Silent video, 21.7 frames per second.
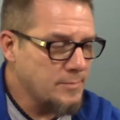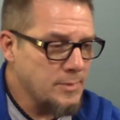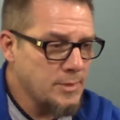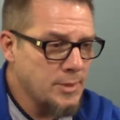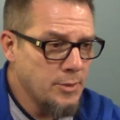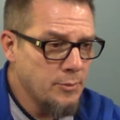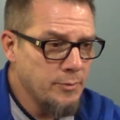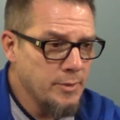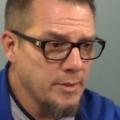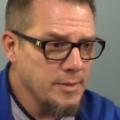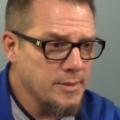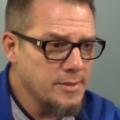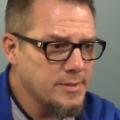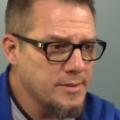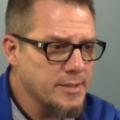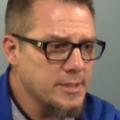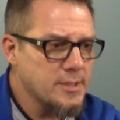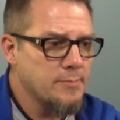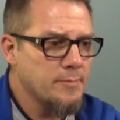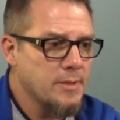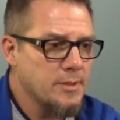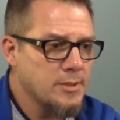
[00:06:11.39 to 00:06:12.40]
really
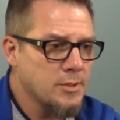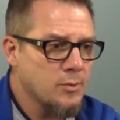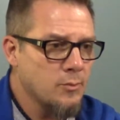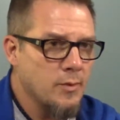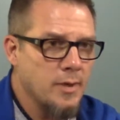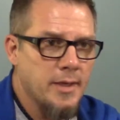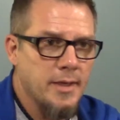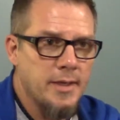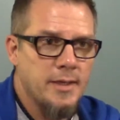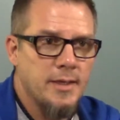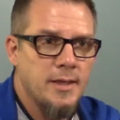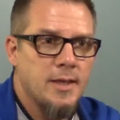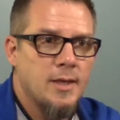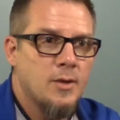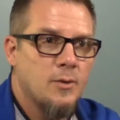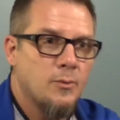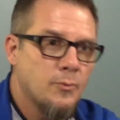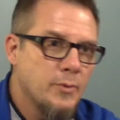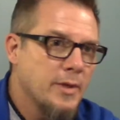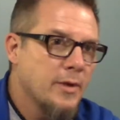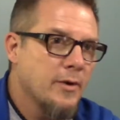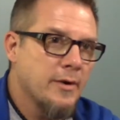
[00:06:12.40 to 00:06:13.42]
6 months away,
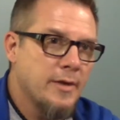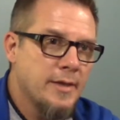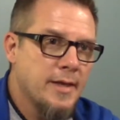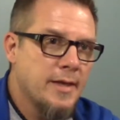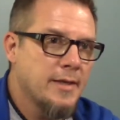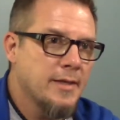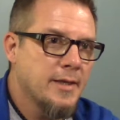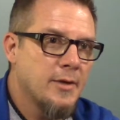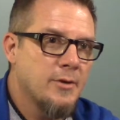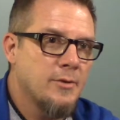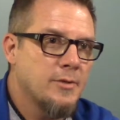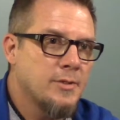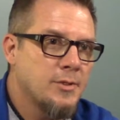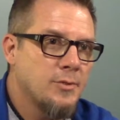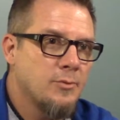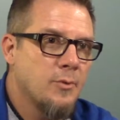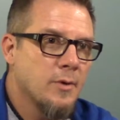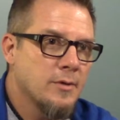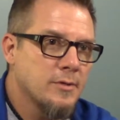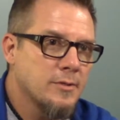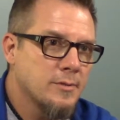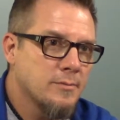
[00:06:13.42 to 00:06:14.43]
we already had to go to 2
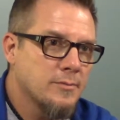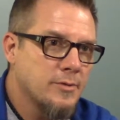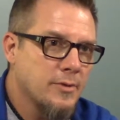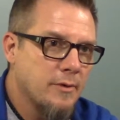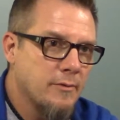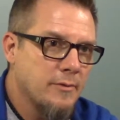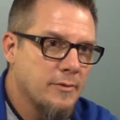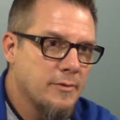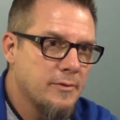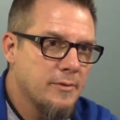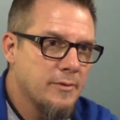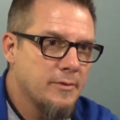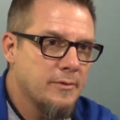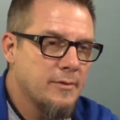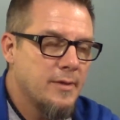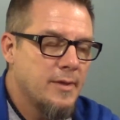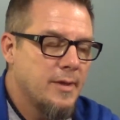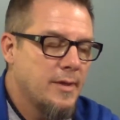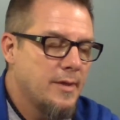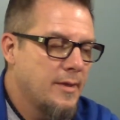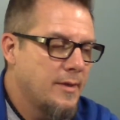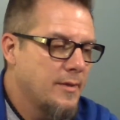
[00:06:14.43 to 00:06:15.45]
worship services.
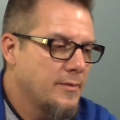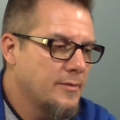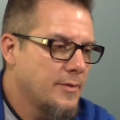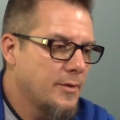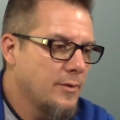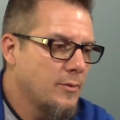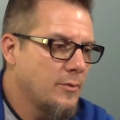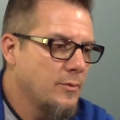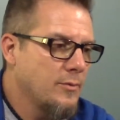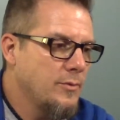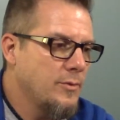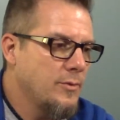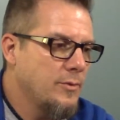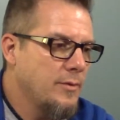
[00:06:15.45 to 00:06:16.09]
So